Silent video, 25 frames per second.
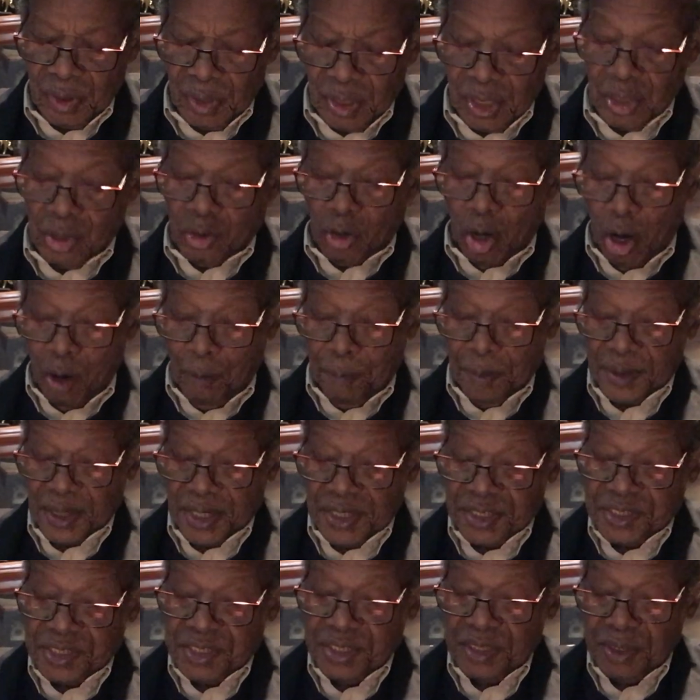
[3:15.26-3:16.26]
in
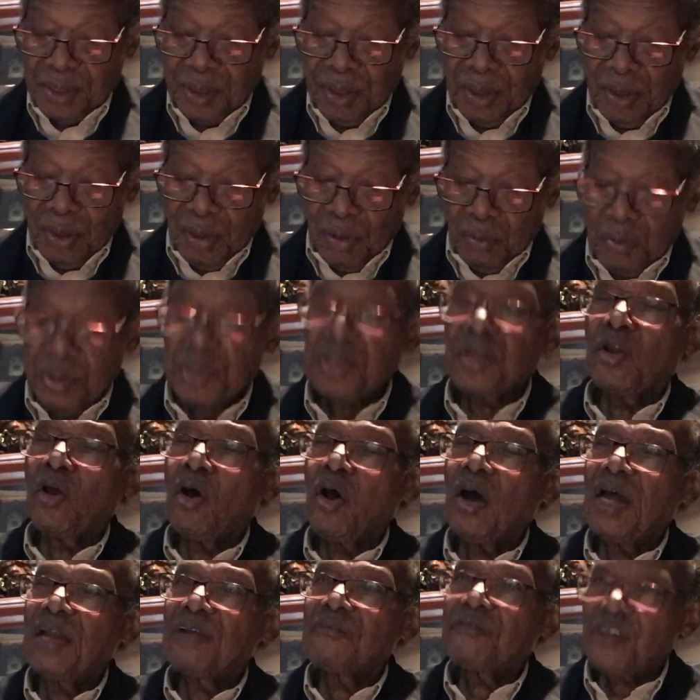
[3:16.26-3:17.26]
cooperation with
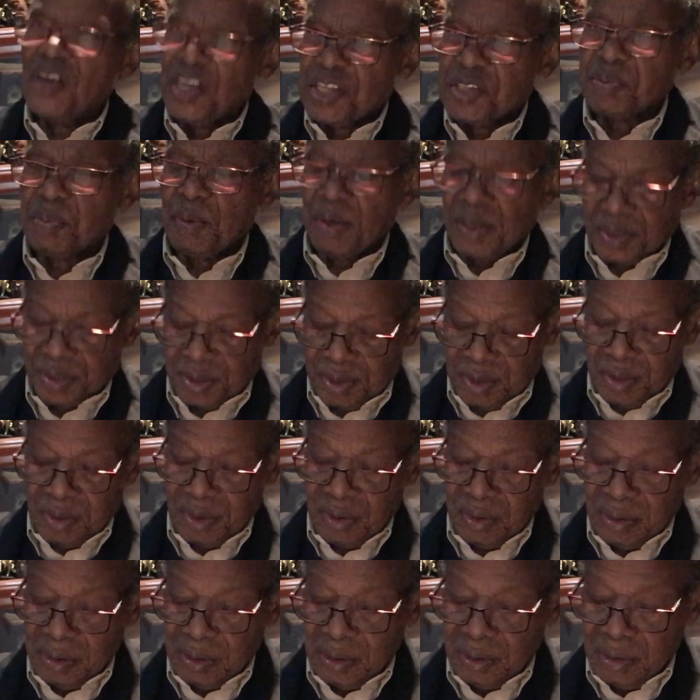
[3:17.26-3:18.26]
law enforcement
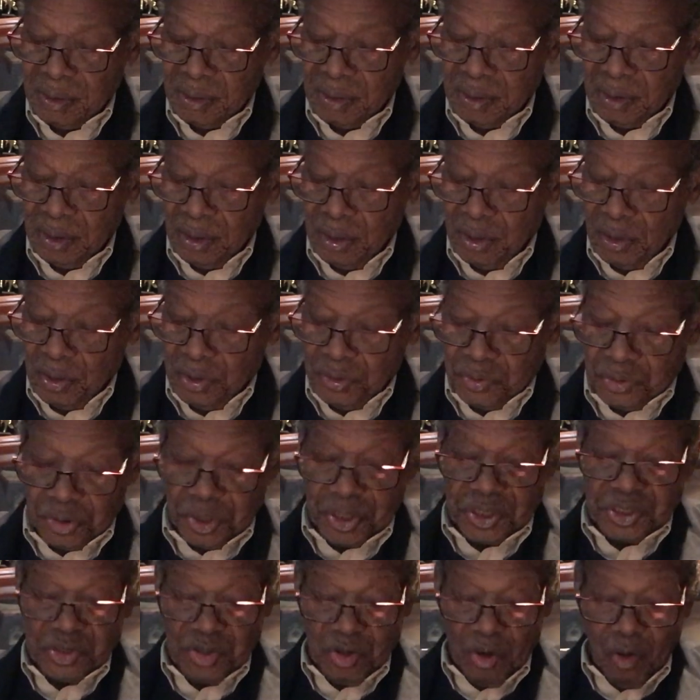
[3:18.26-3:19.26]
to
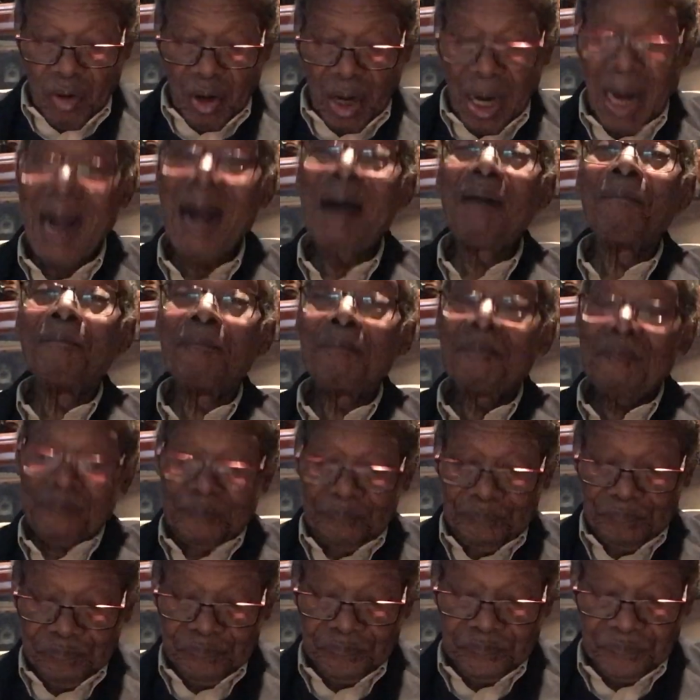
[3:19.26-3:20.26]
restore calm.
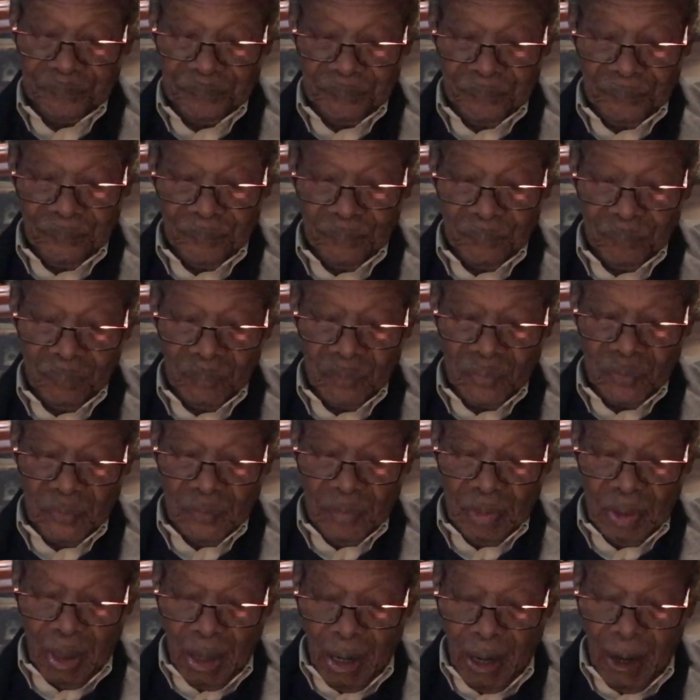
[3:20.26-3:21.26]

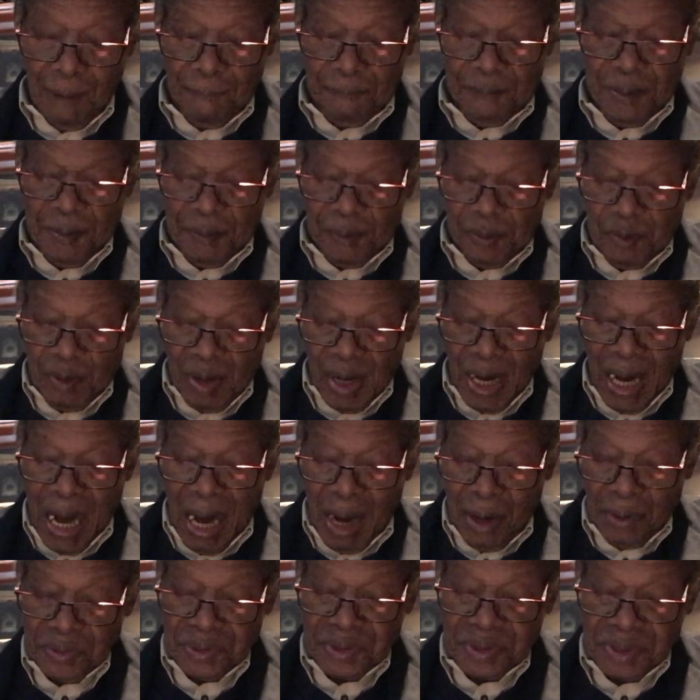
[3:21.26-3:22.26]
Our people were
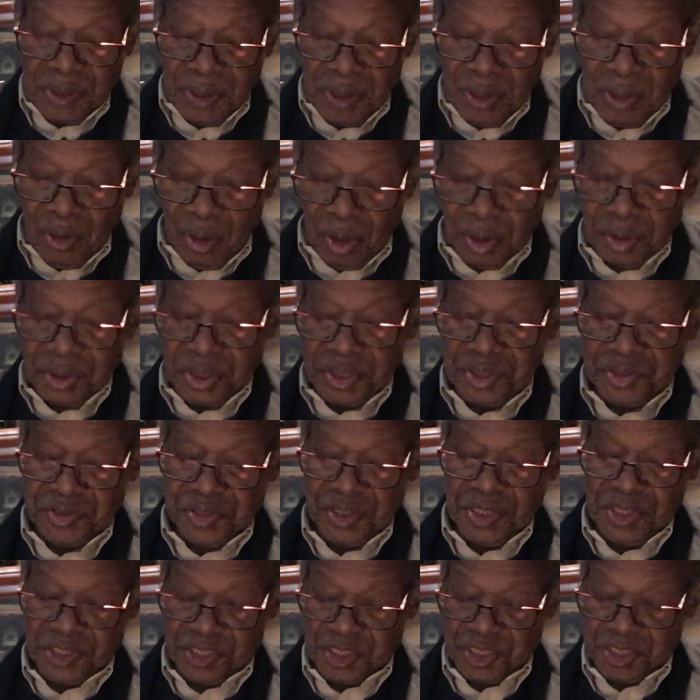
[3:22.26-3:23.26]
out on the
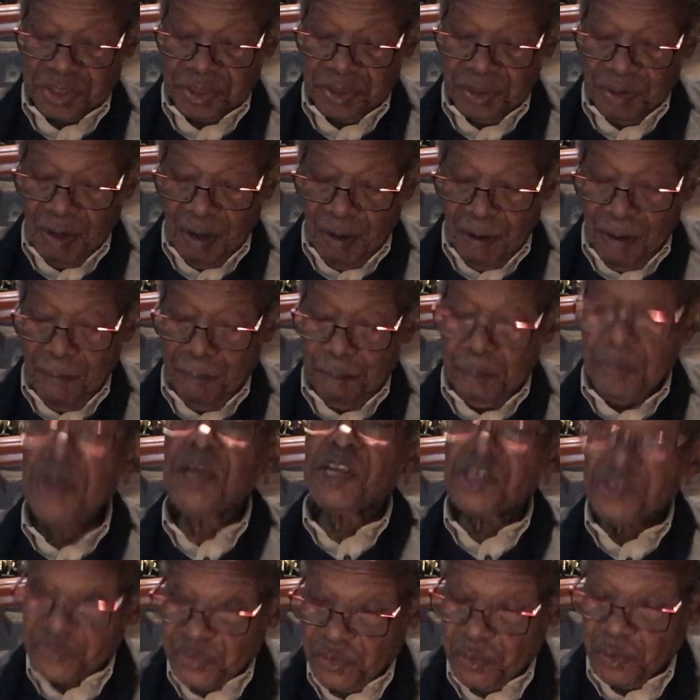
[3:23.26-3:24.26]
streets
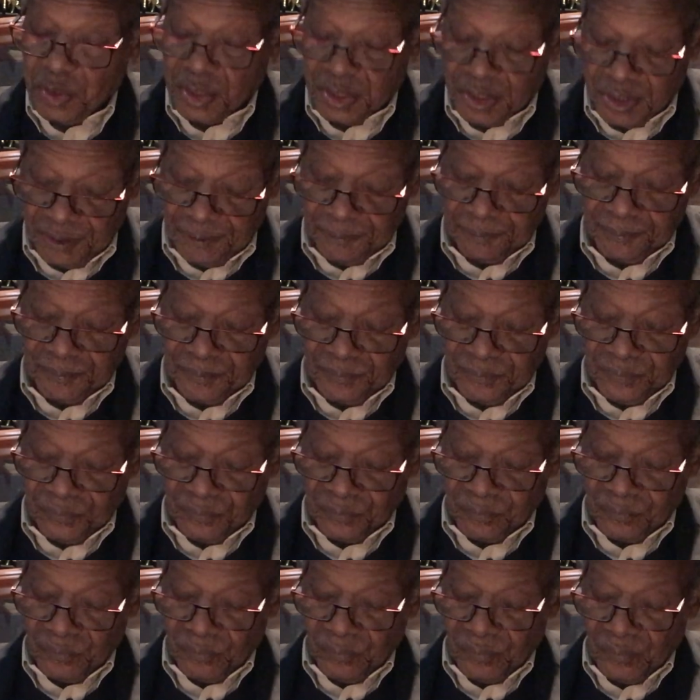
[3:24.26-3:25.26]
peacefully
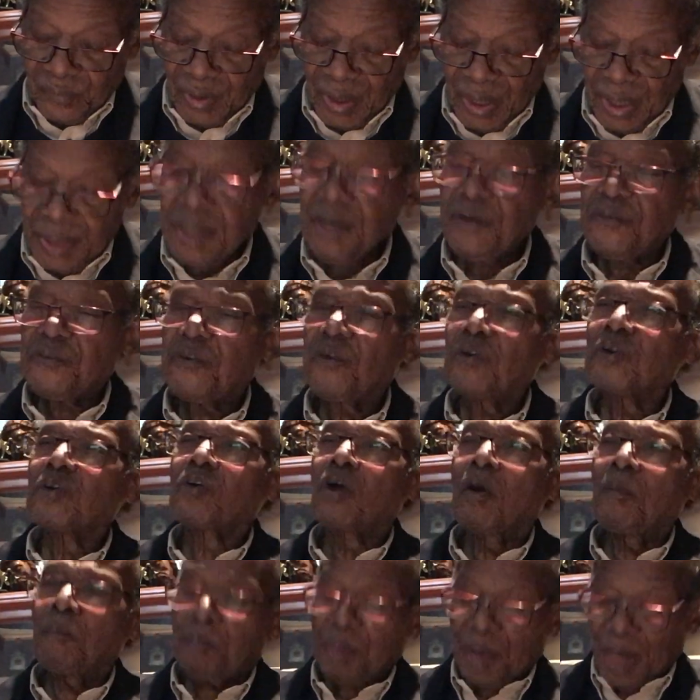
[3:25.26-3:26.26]
and in full
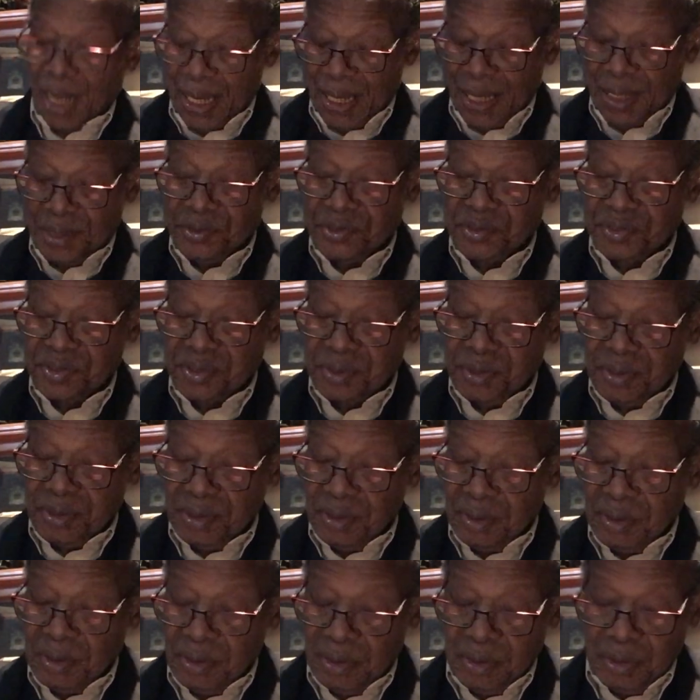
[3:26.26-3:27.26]
compliance
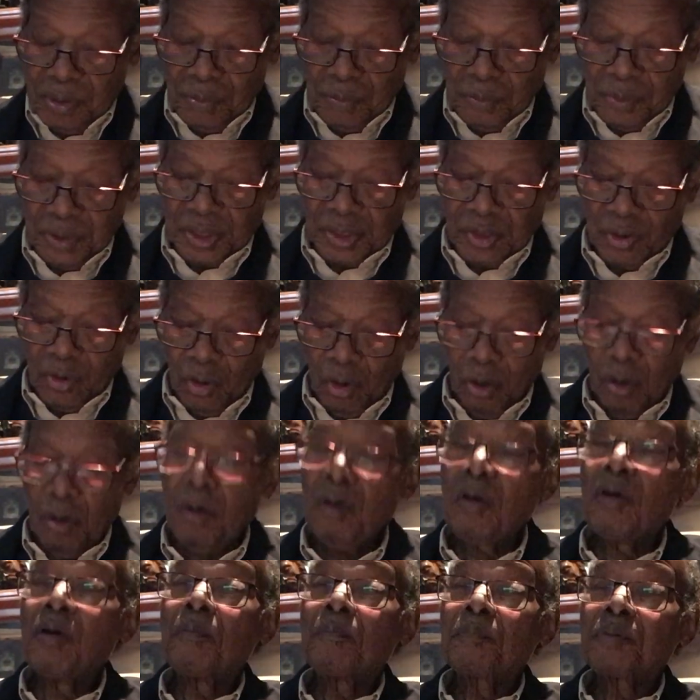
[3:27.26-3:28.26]
with
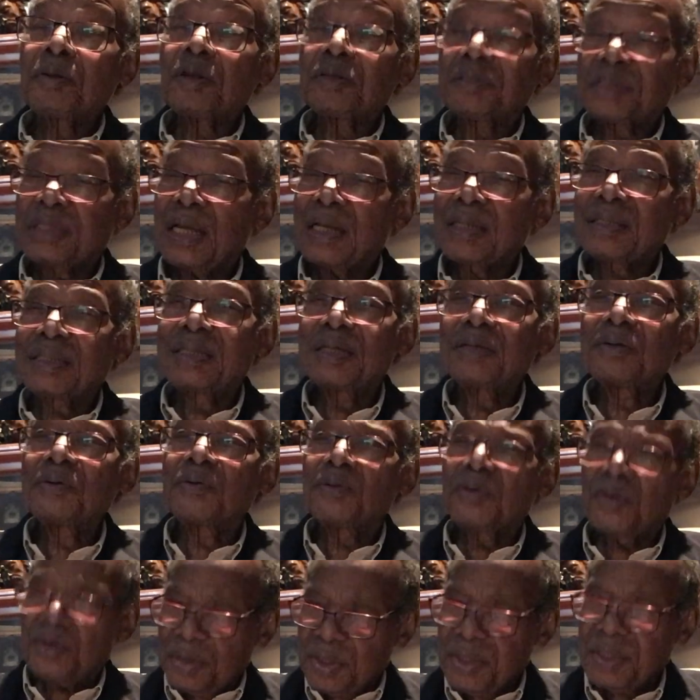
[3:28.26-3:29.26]
law protecting
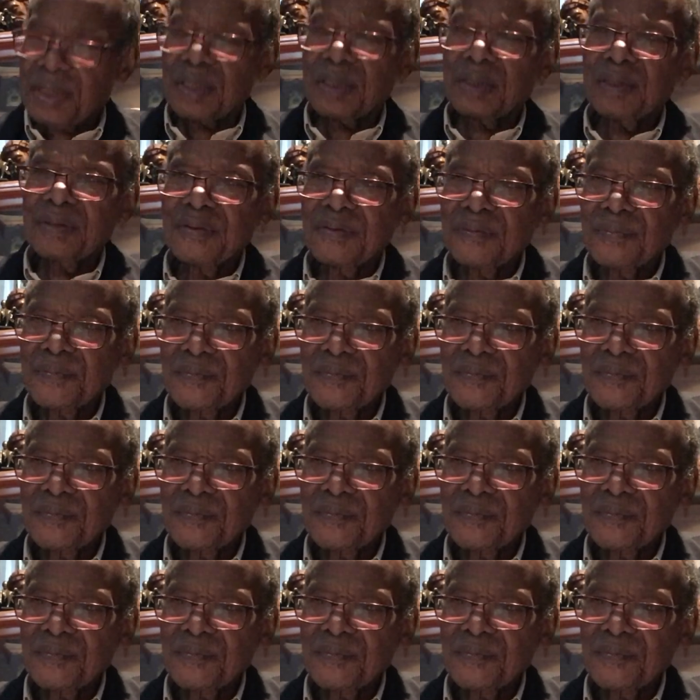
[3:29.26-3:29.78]
Ulundi.